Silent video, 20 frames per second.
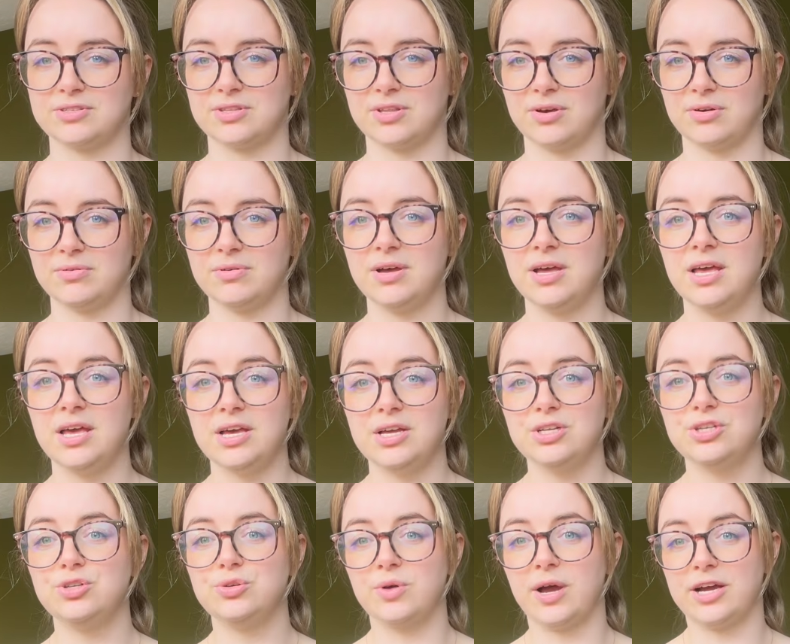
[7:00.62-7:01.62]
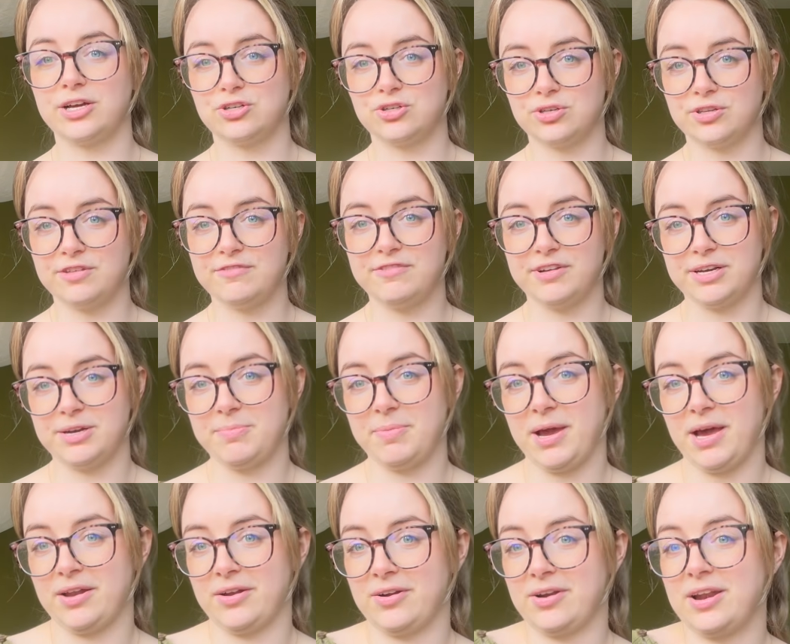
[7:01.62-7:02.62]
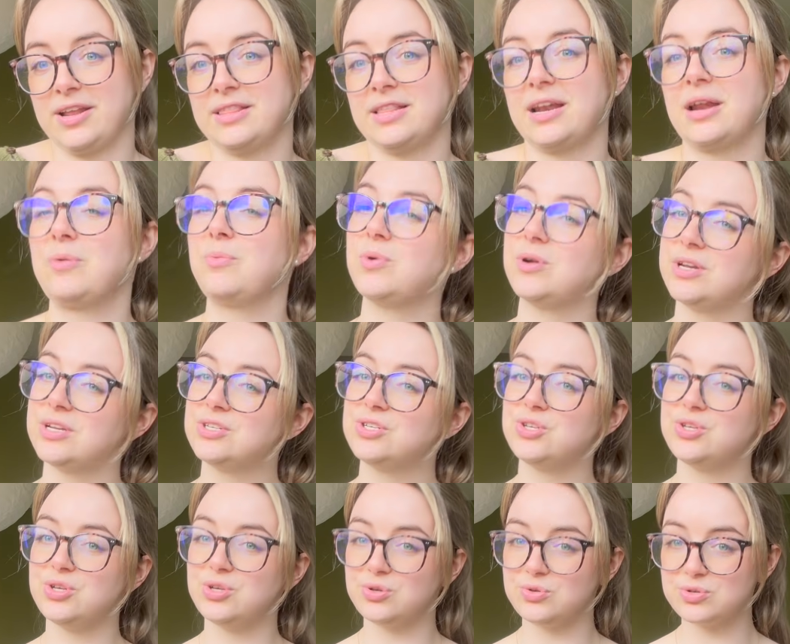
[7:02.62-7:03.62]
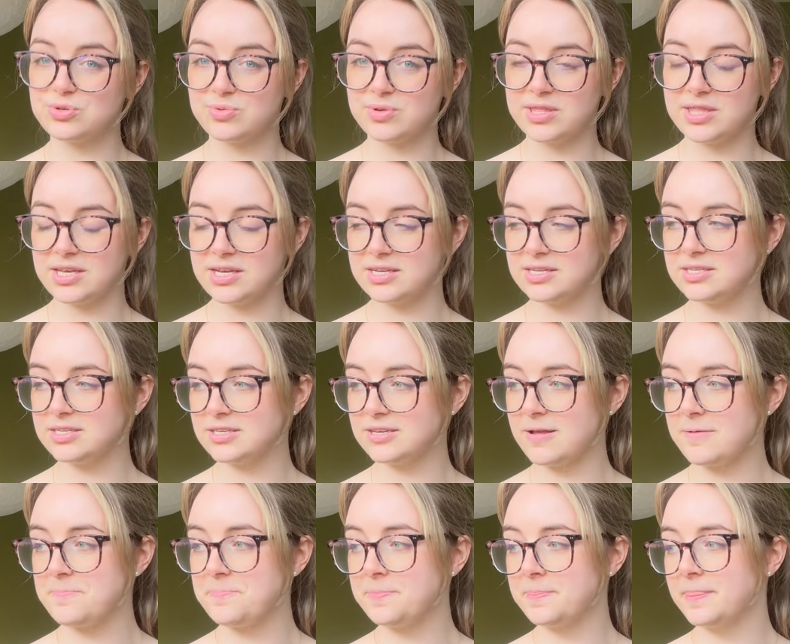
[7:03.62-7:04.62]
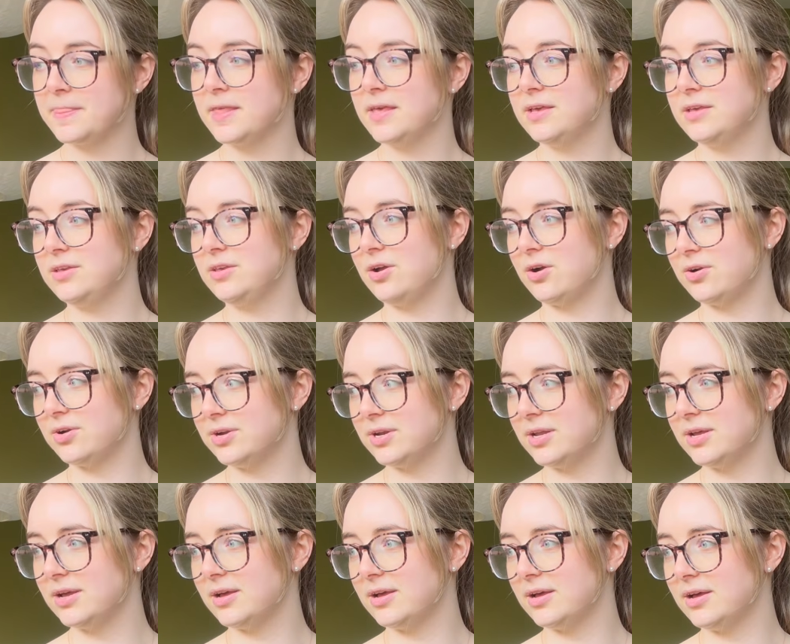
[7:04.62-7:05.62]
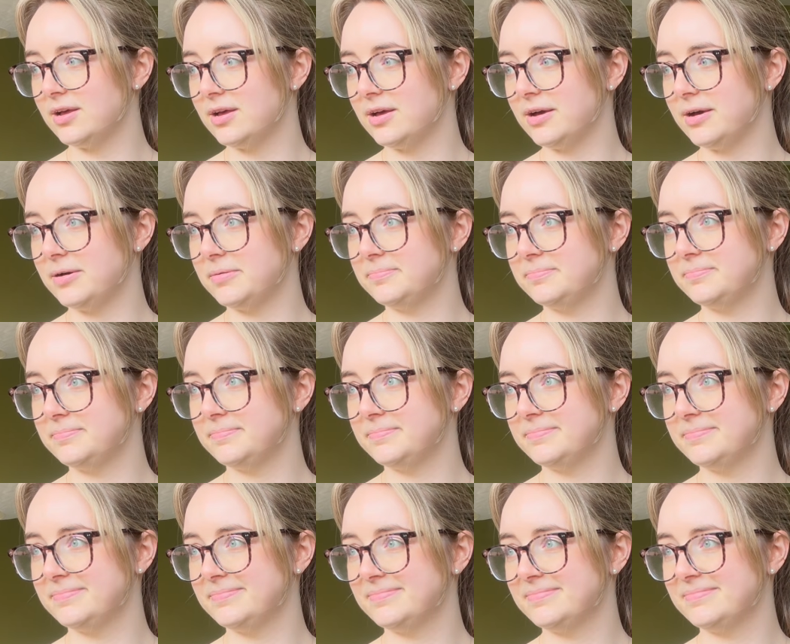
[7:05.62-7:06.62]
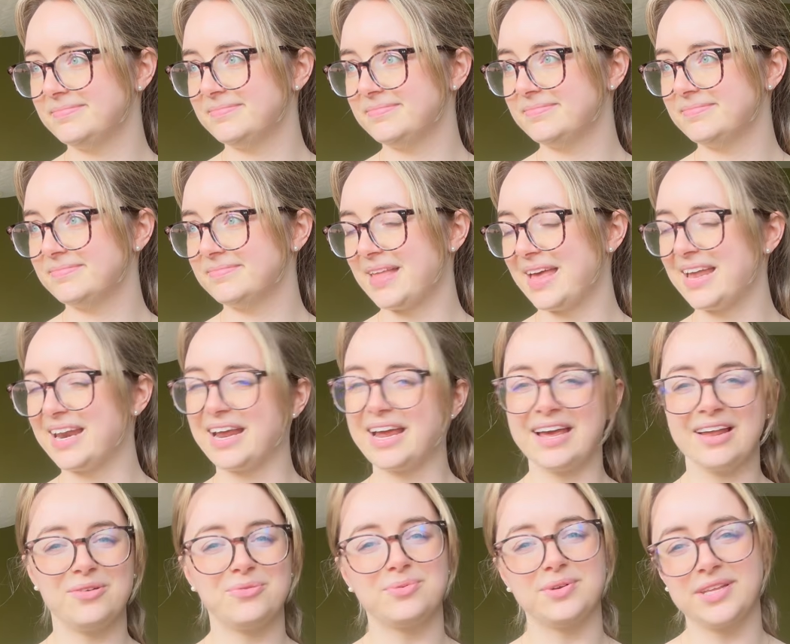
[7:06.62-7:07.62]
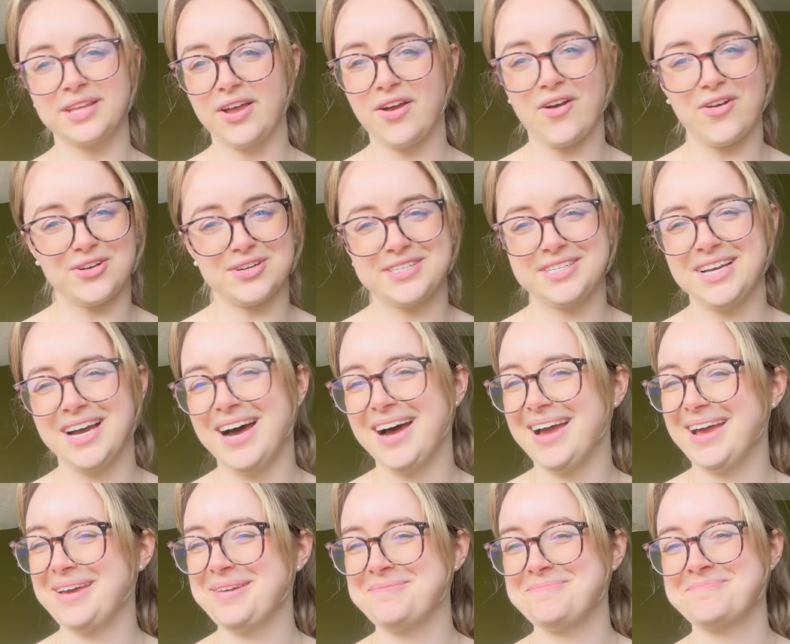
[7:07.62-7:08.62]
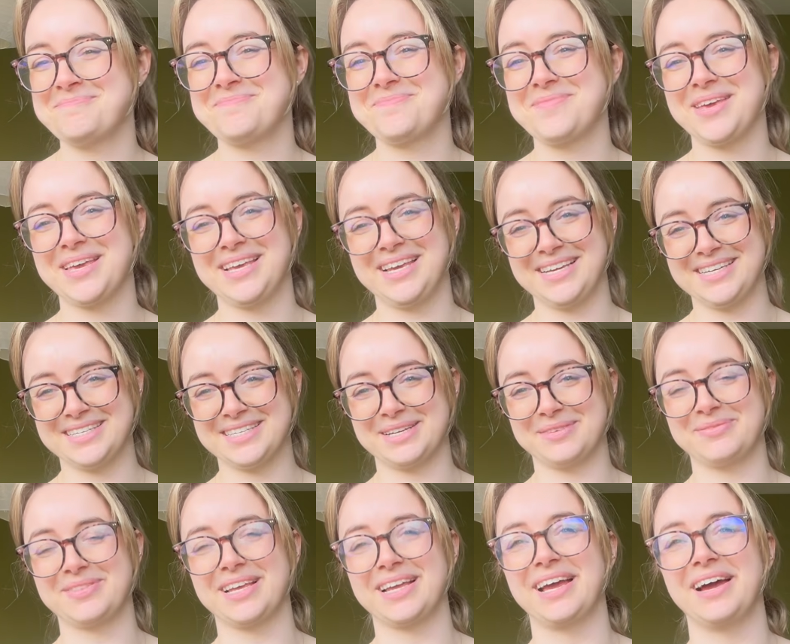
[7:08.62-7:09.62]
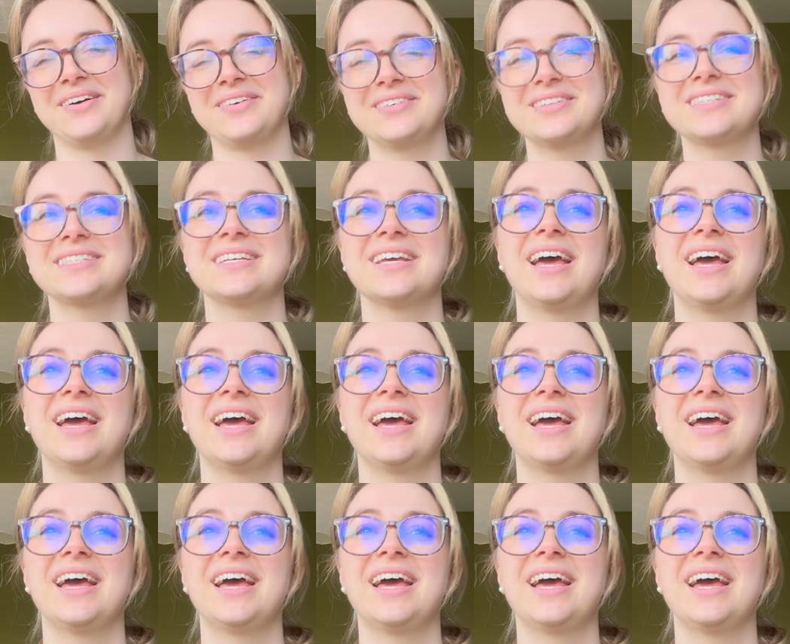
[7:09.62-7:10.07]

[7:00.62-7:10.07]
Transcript: though to actually find a pattern that I wanted to use with this yarn. And I had a really hard time picking something out.